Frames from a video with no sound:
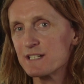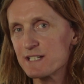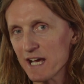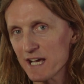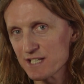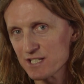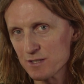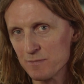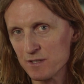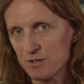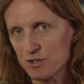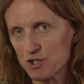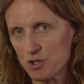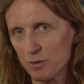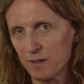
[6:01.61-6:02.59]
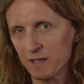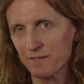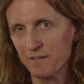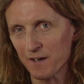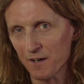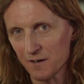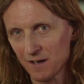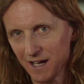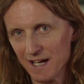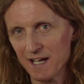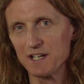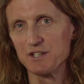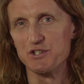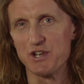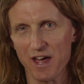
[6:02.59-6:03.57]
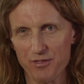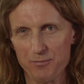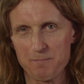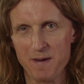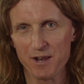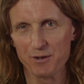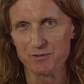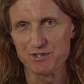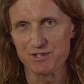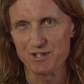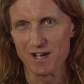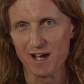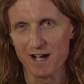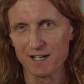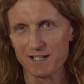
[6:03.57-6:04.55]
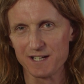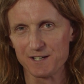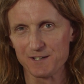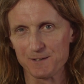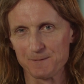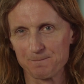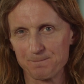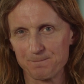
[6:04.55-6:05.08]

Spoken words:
Testament showing their death metal side here.